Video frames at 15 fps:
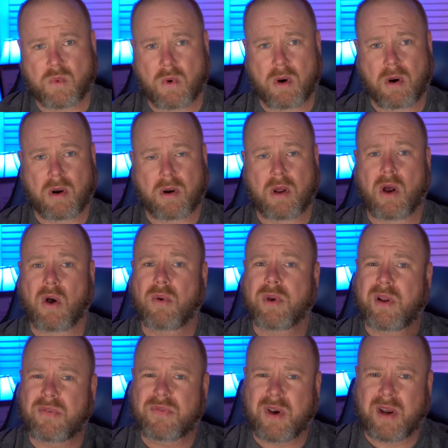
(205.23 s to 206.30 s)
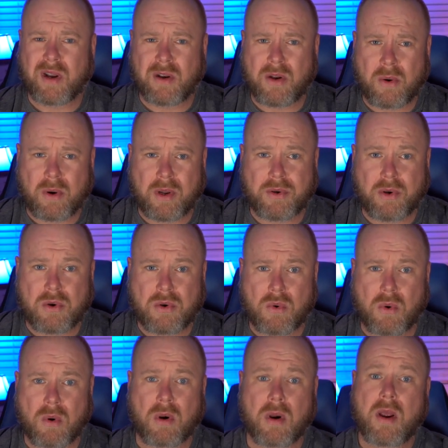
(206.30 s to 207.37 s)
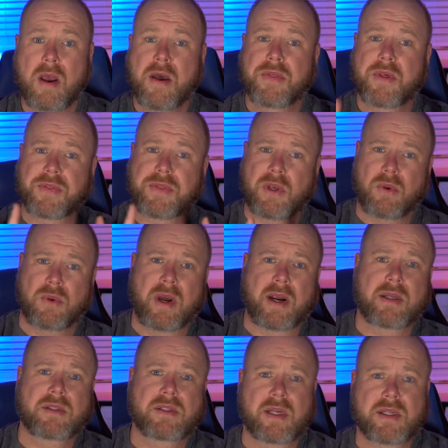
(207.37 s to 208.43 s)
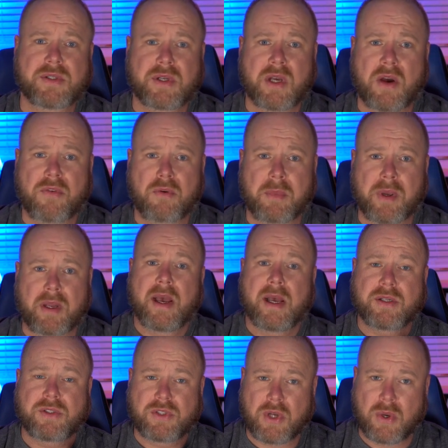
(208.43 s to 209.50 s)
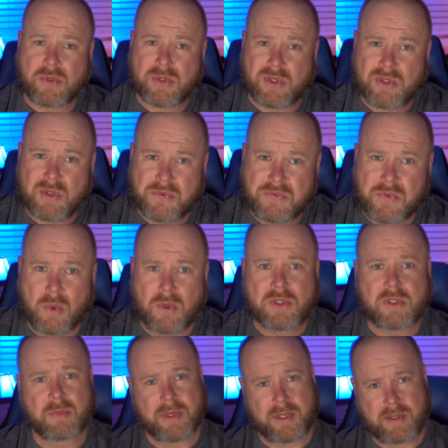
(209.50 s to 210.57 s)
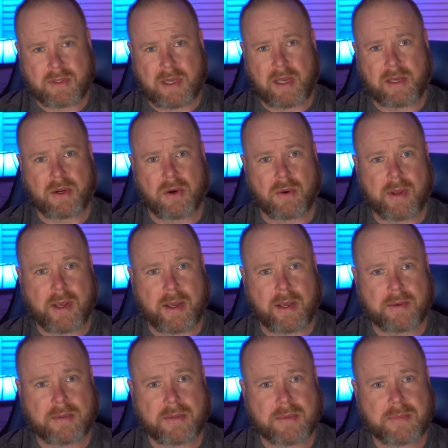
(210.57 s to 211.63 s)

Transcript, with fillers: work, only to find a note on your door that the United States government had chosen to forcibly take your land.